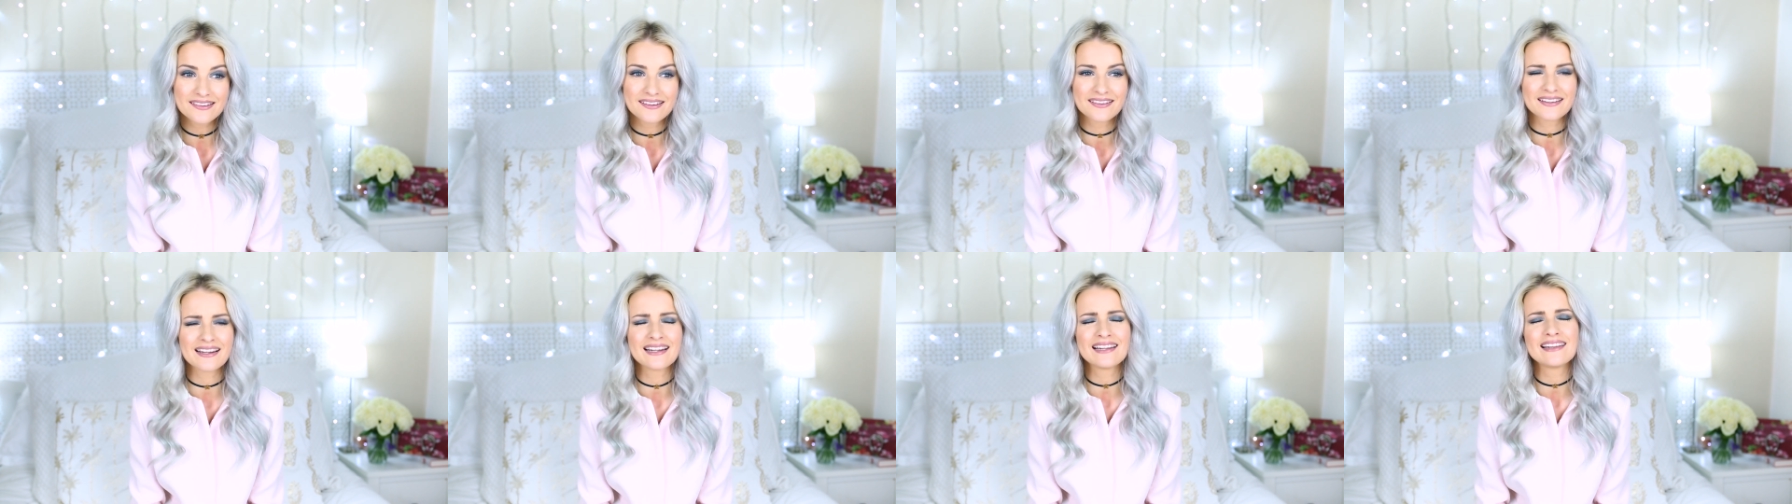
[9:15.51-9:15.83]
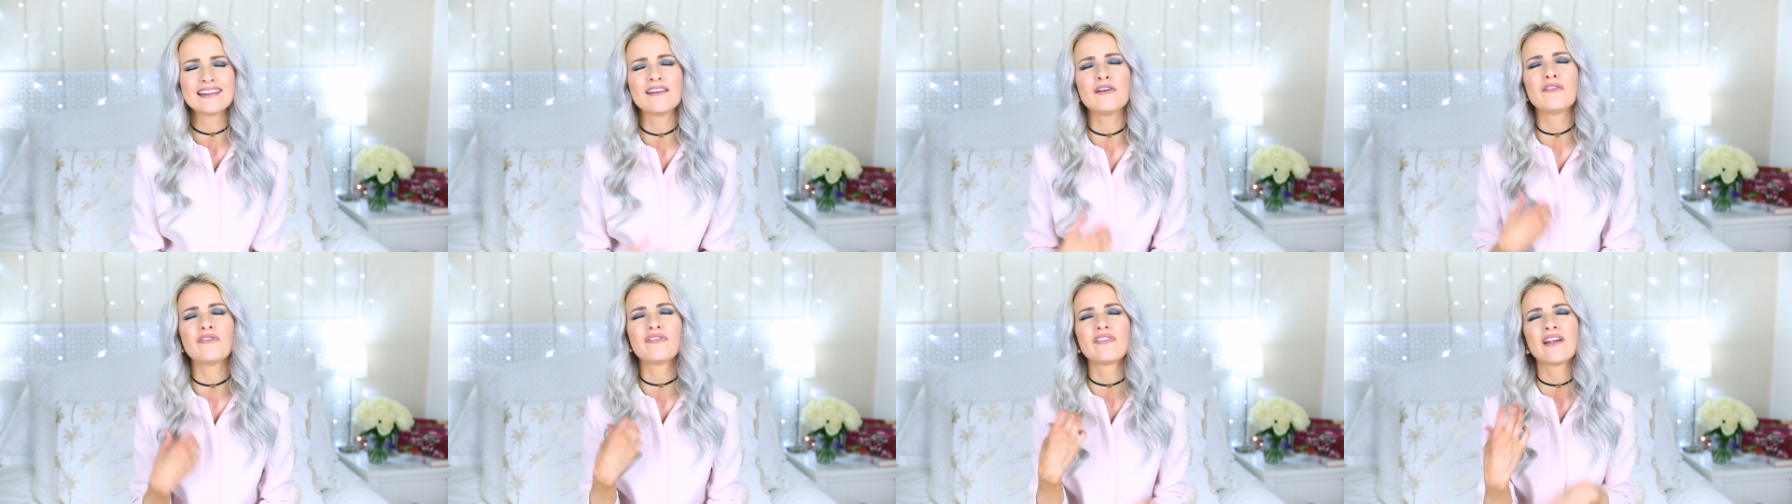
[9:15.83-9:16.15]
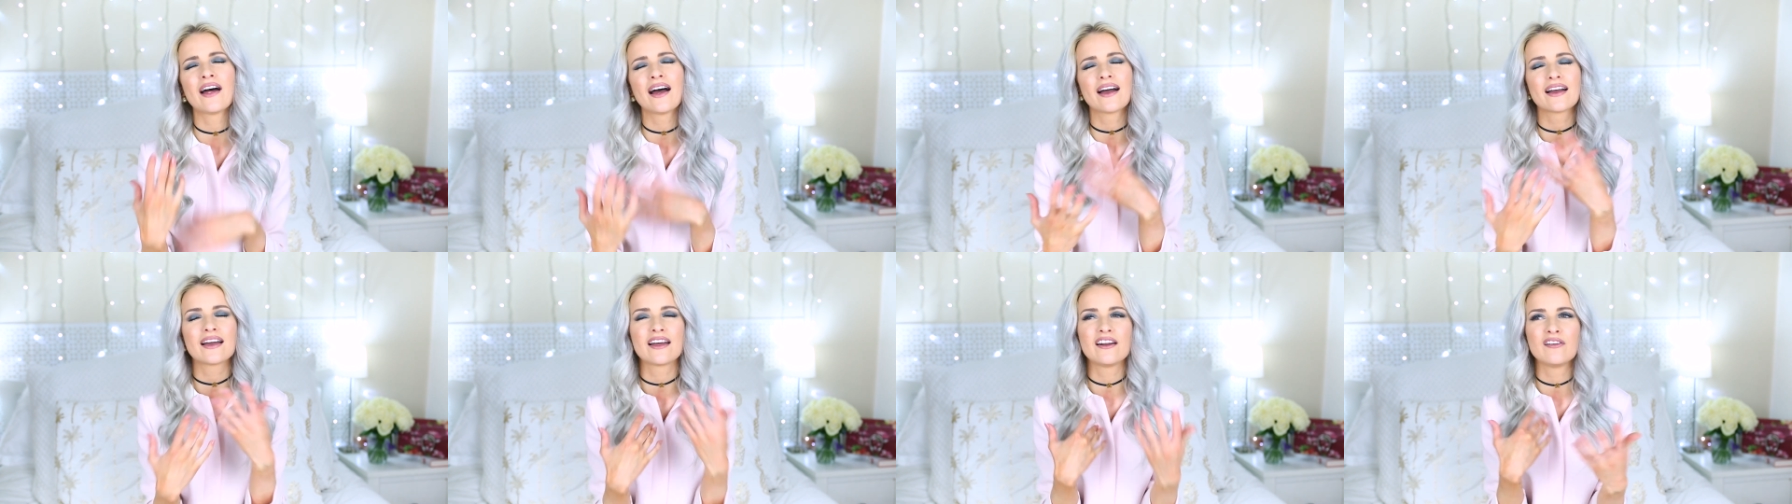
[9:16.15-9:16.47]
because I love
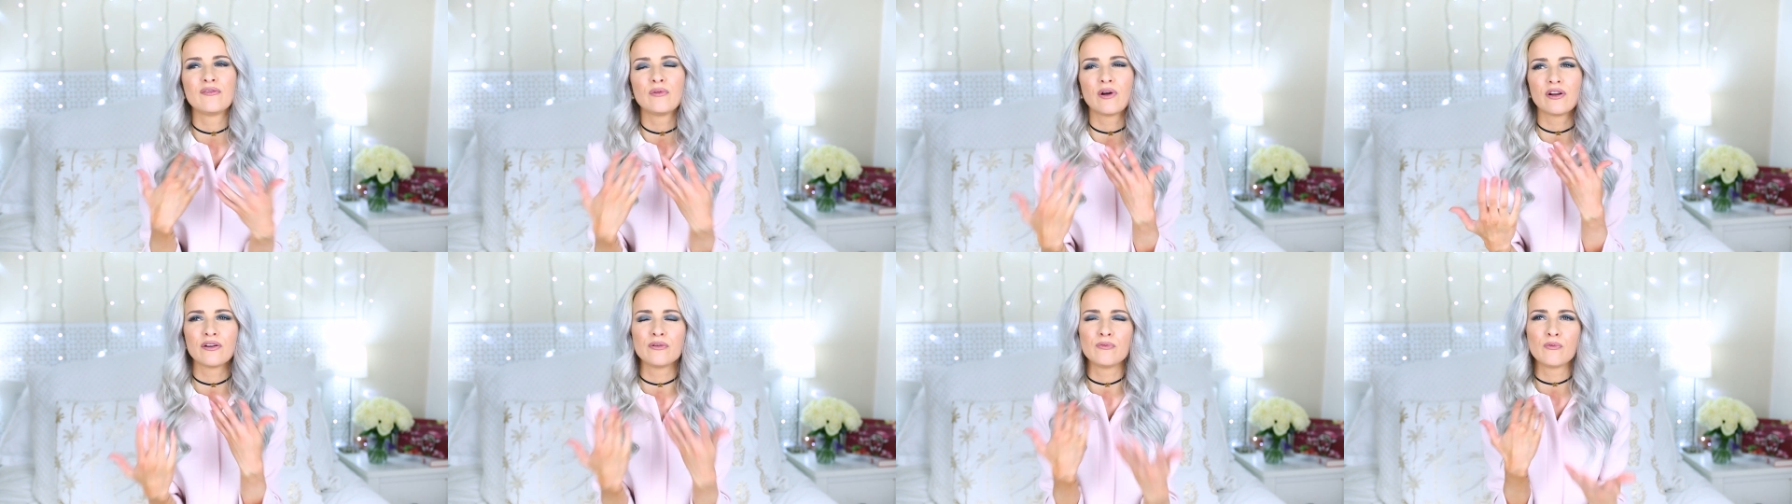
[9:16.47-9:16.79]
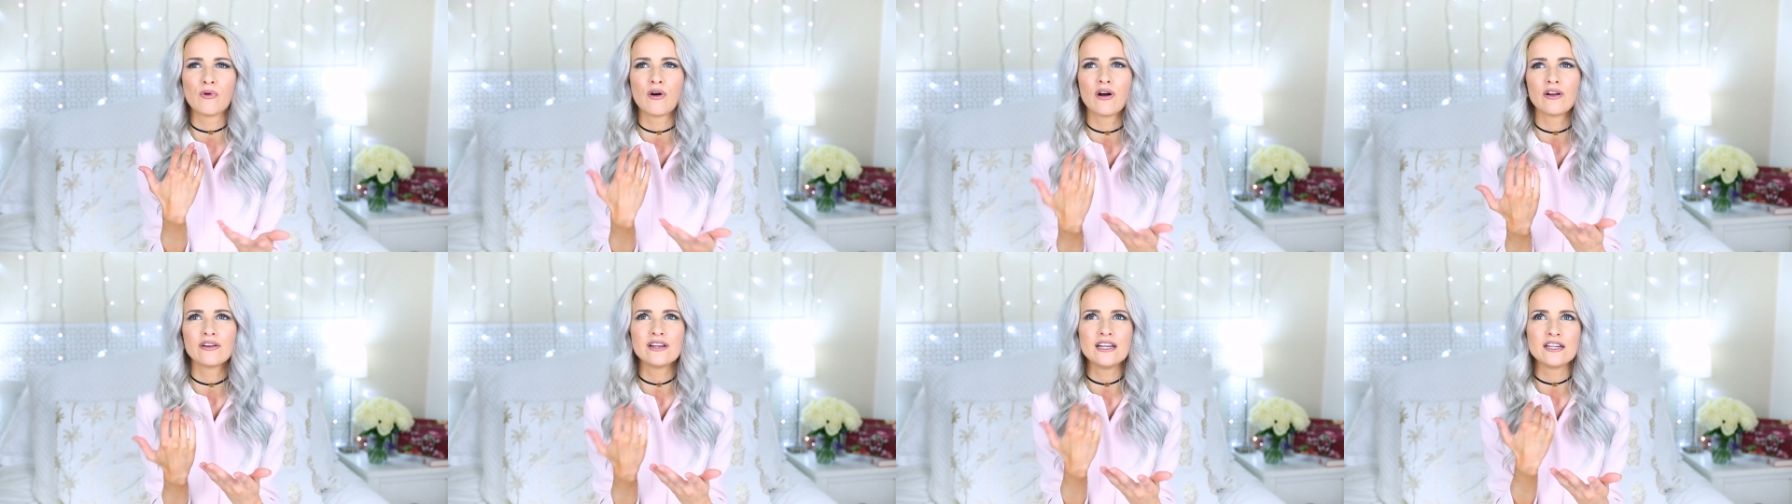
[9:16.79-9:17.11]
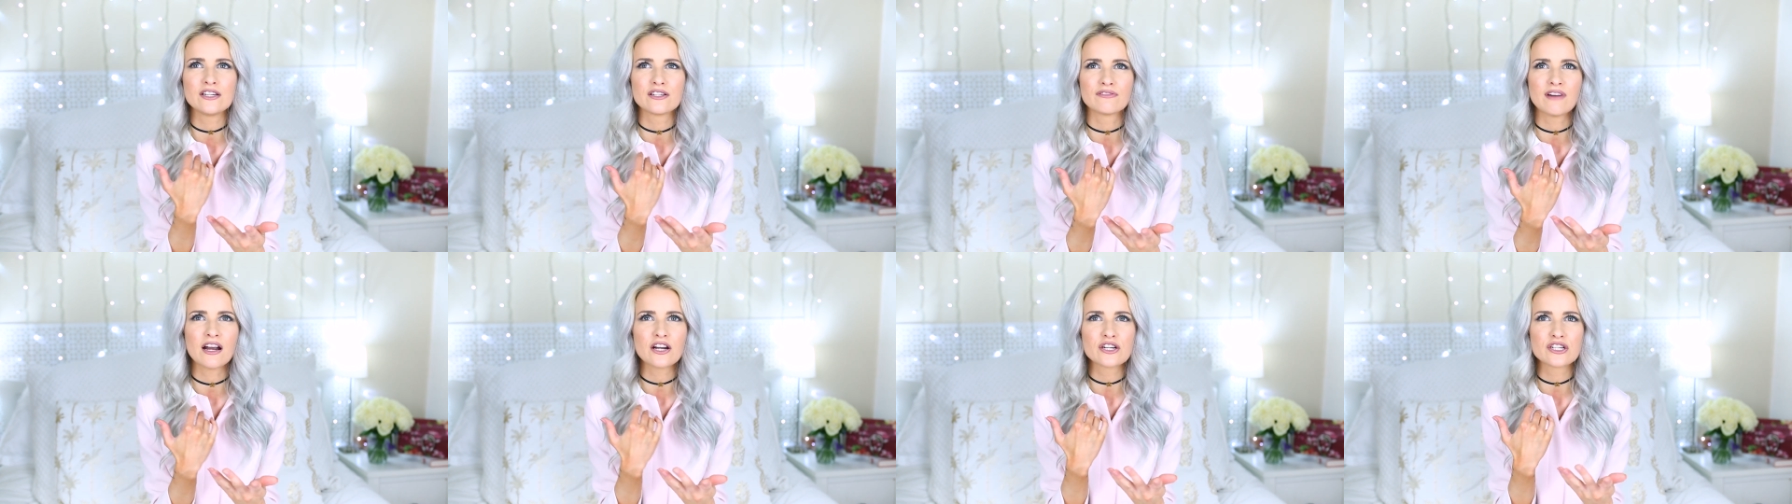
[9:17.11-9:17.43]
that kind of one-on-one
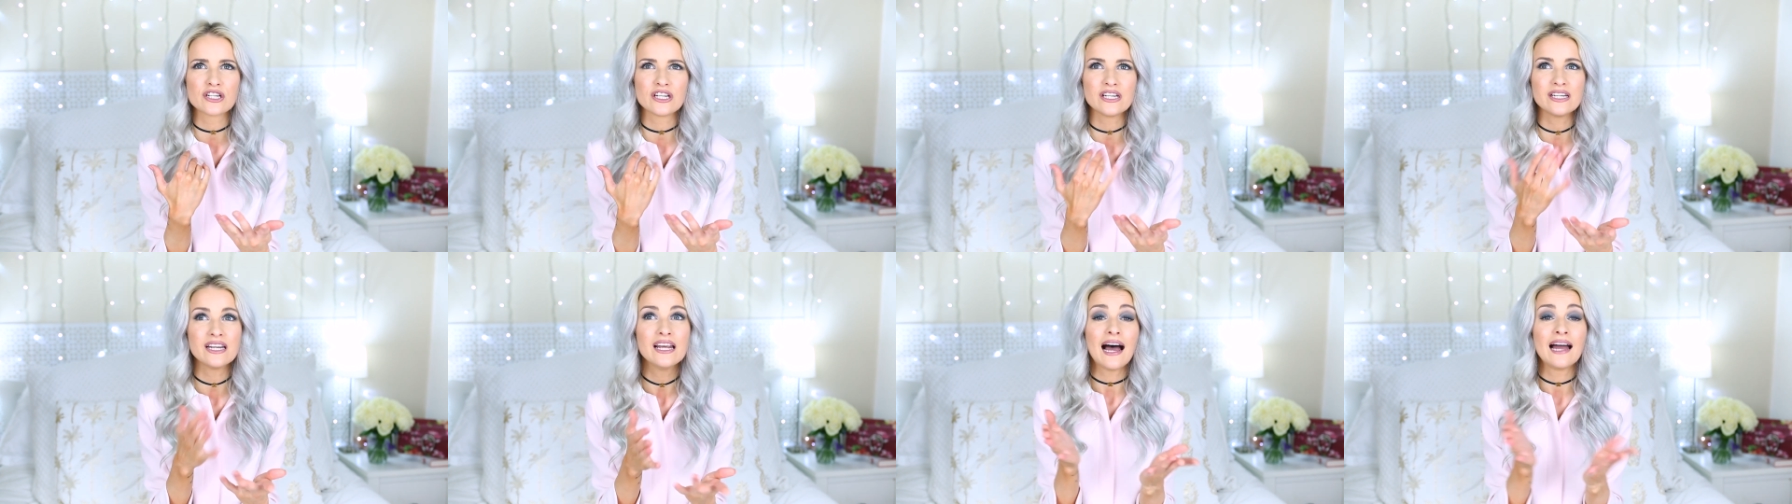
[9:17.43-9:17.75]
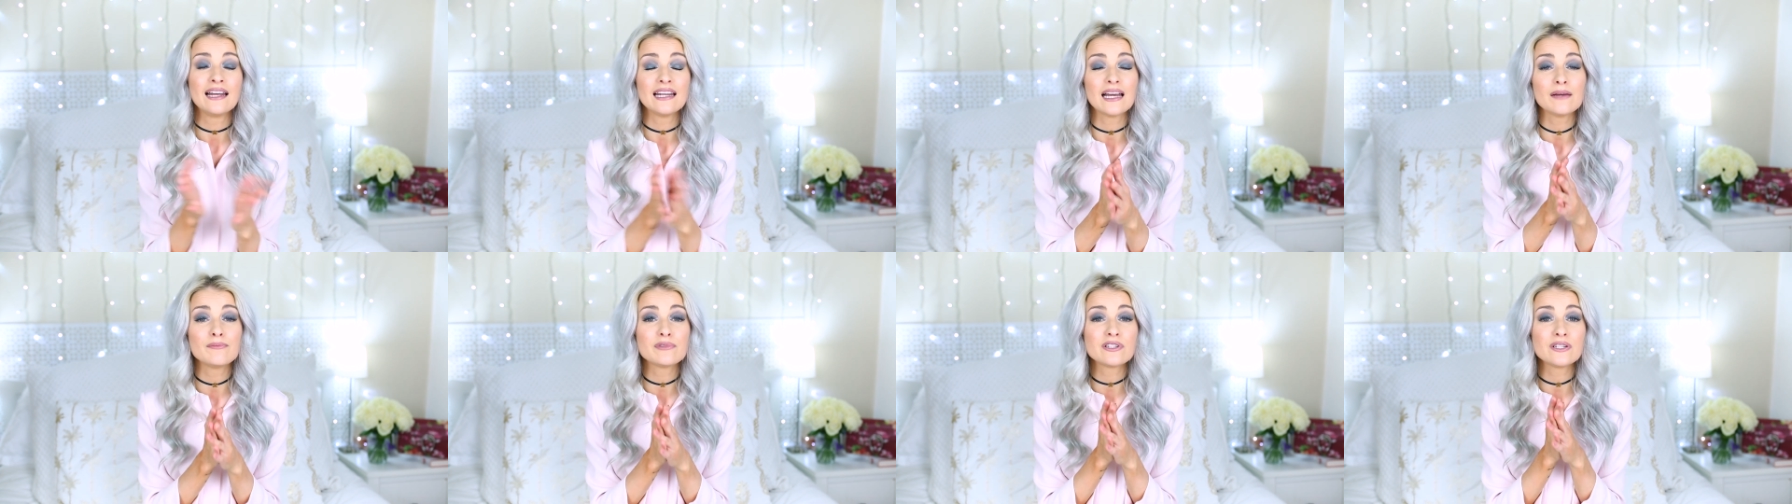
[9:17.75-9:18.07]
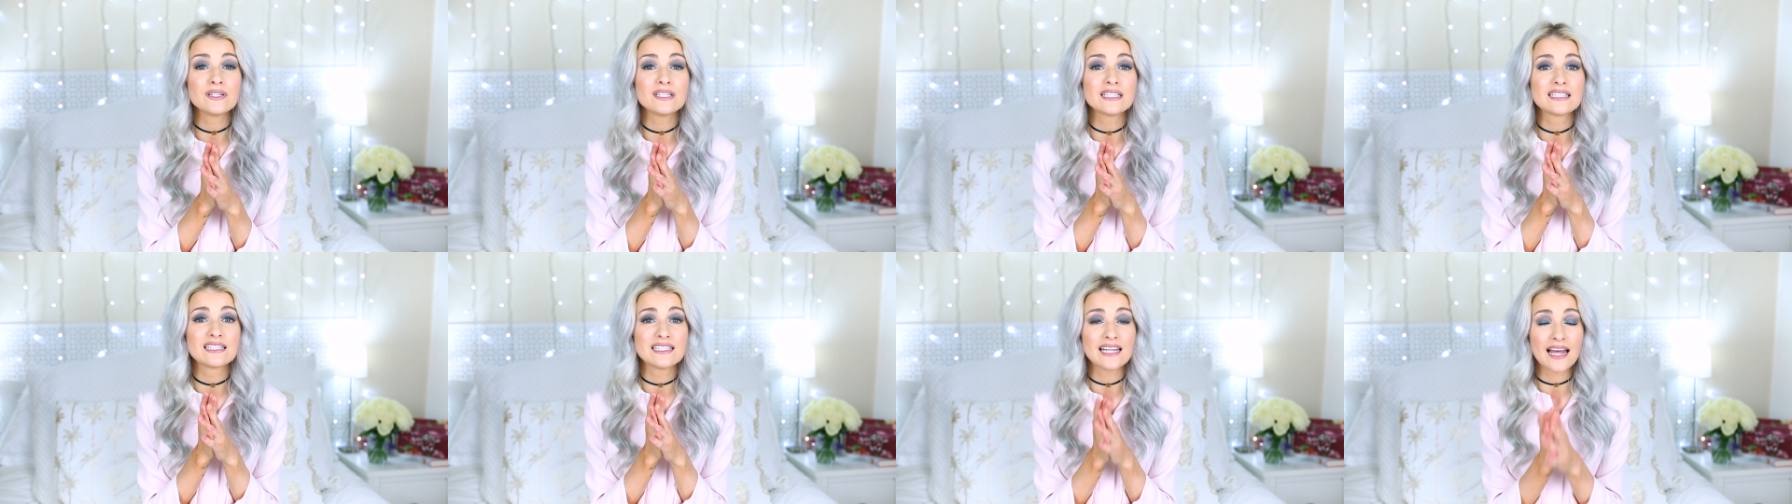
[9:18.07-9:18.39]
interaction. I am
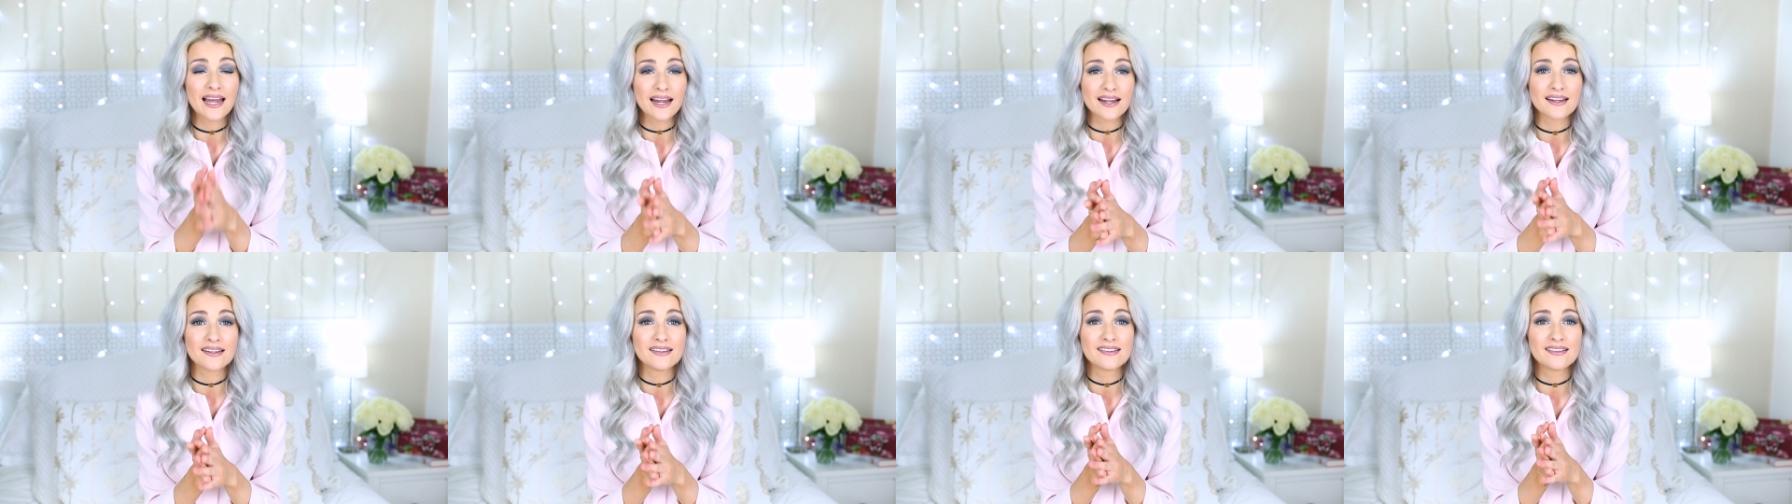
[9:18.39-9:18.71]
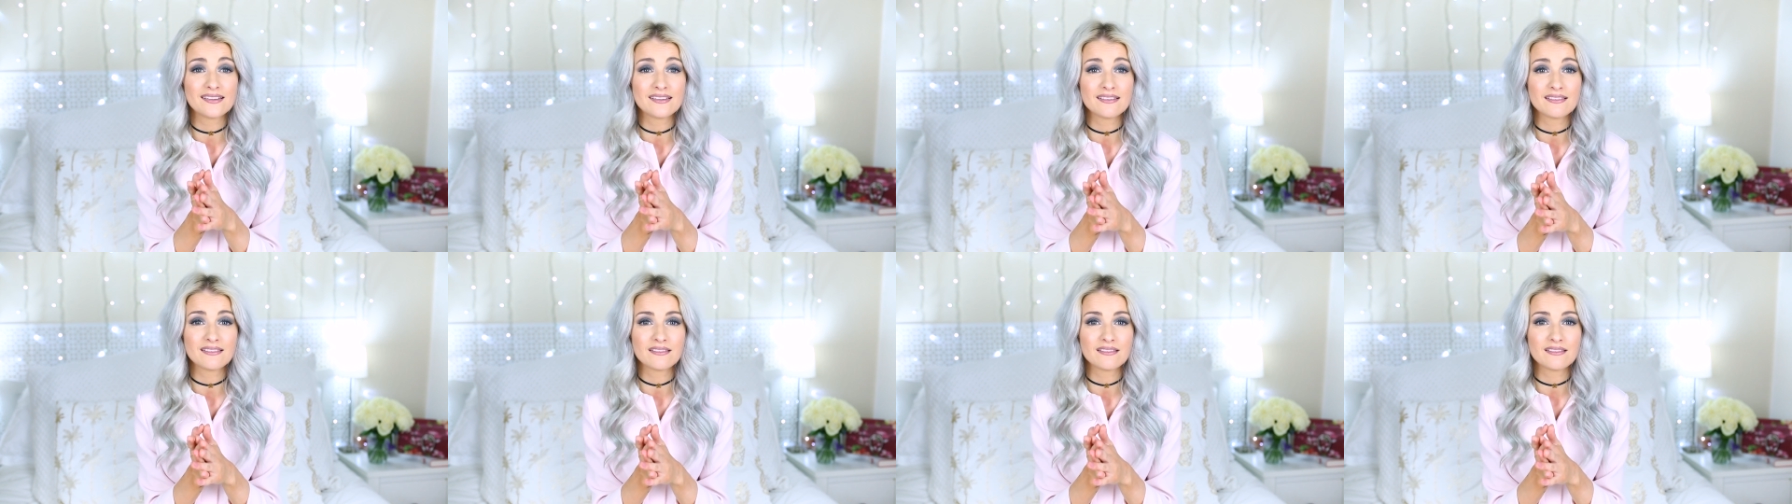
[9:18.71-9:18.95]
doing sex.